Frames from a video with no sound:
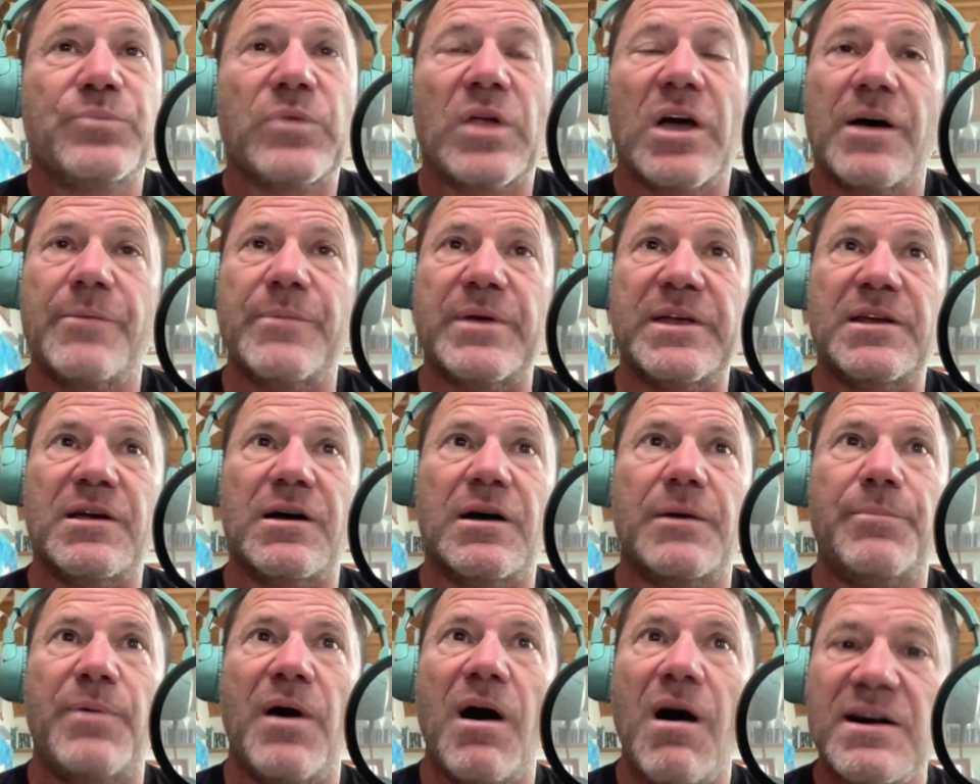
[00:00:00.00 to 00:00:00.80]
I'm in
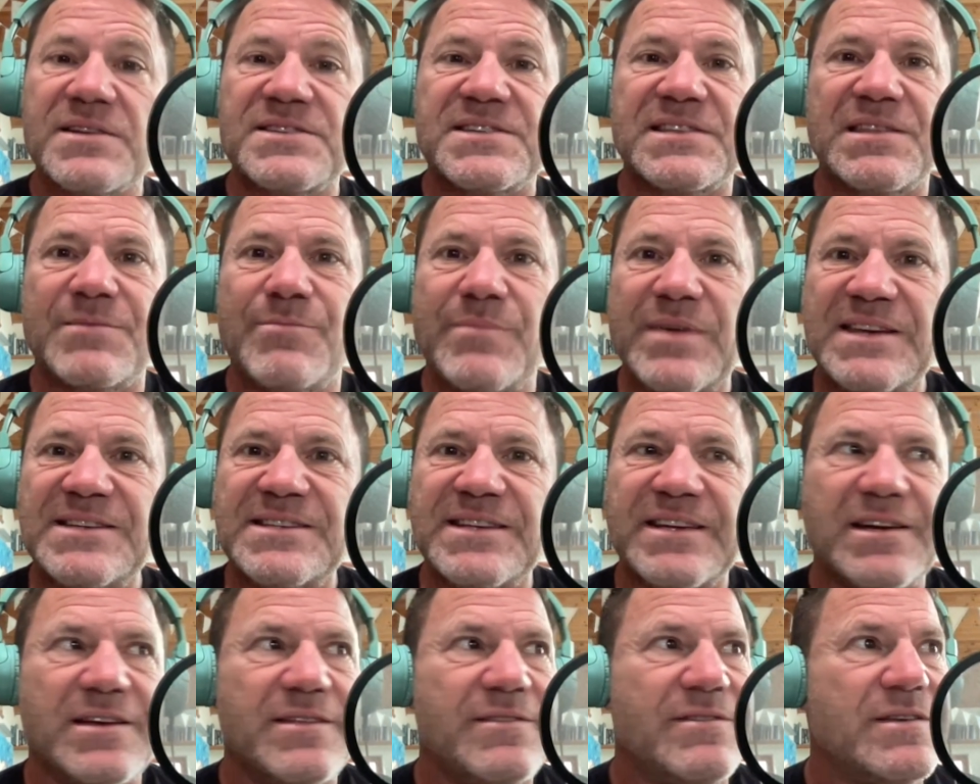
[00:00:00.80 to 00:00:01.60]
a part of the
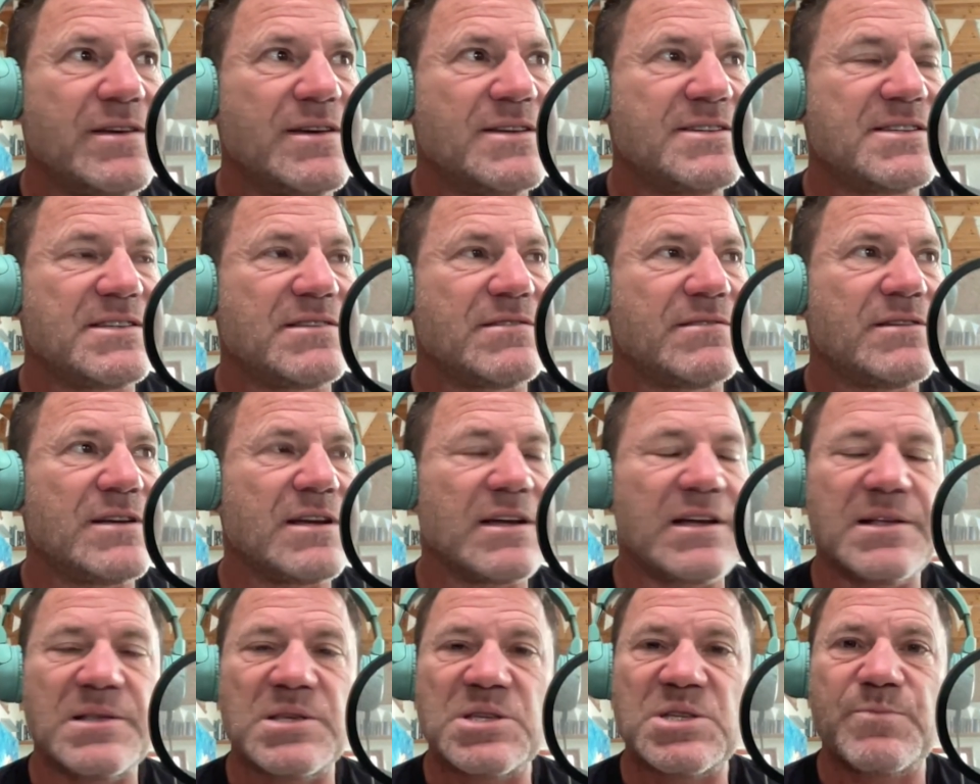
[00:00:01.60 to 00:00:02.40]
media that
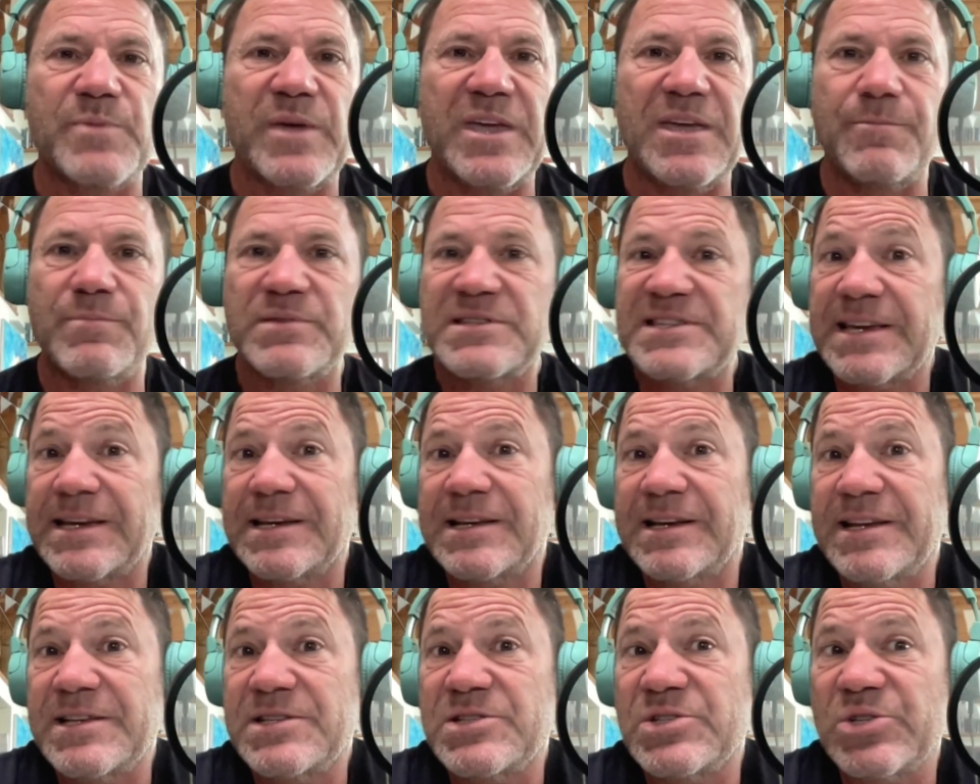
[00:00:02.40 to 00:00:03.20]
can speak
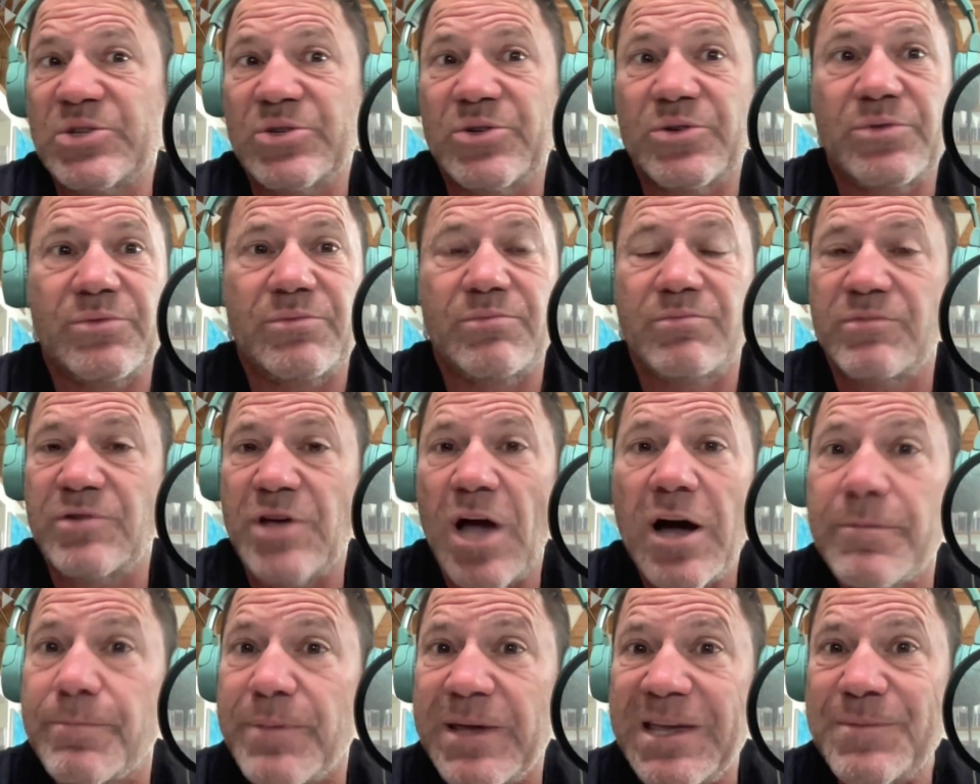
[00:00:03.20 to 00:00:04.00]
particularly to
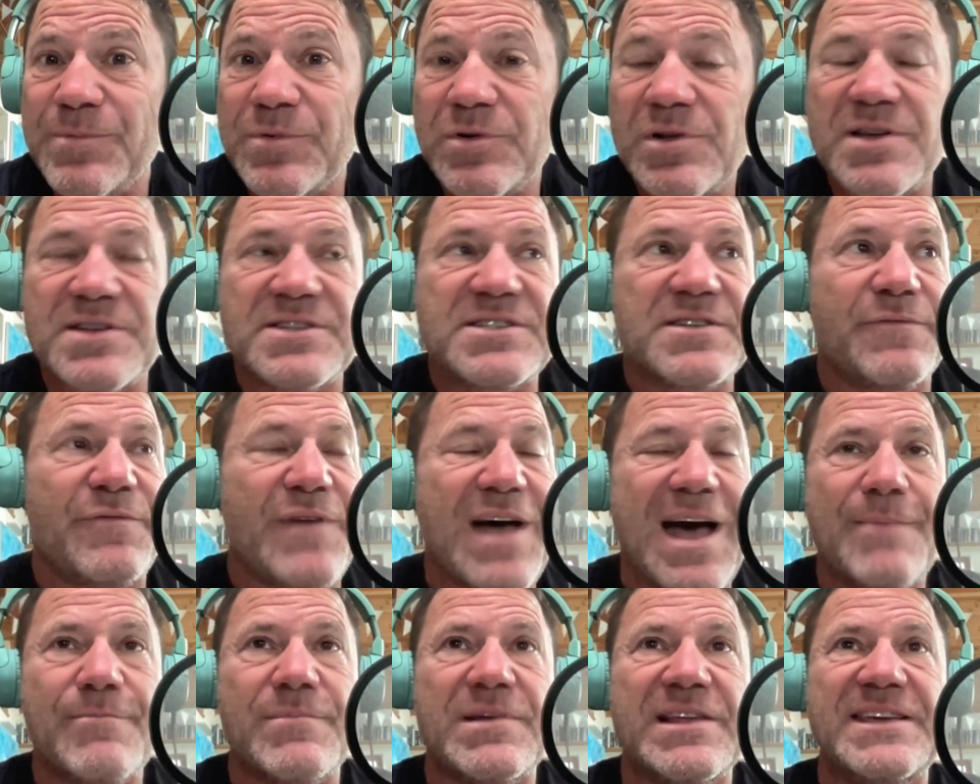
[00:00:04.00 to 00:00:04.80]
young people and to
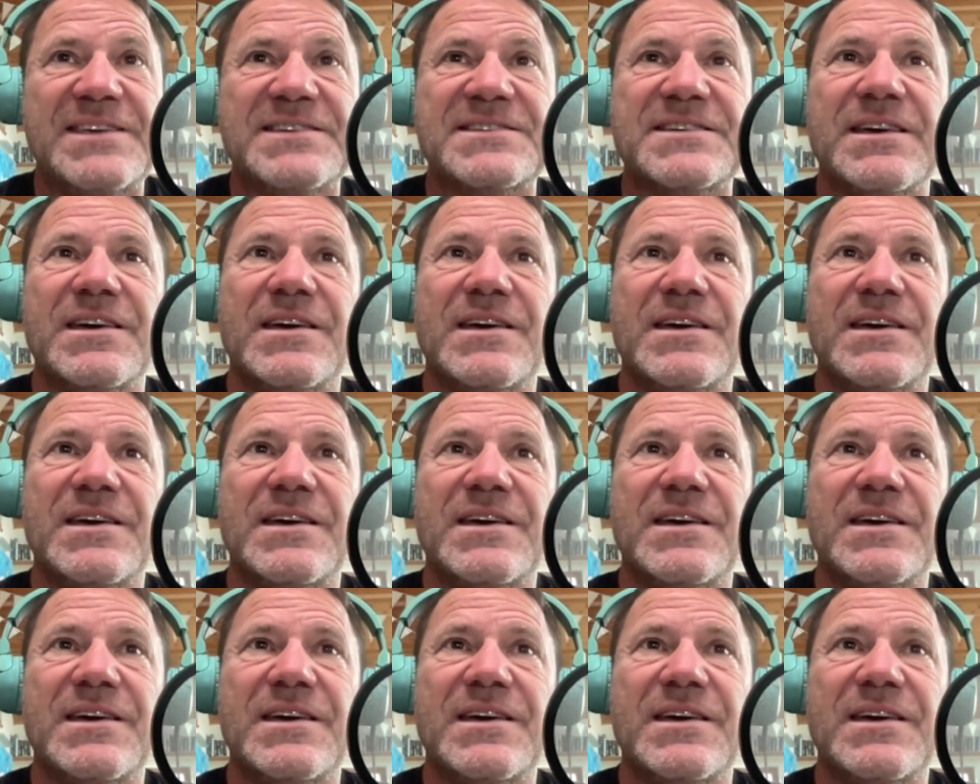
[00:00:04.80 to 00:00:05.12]
families.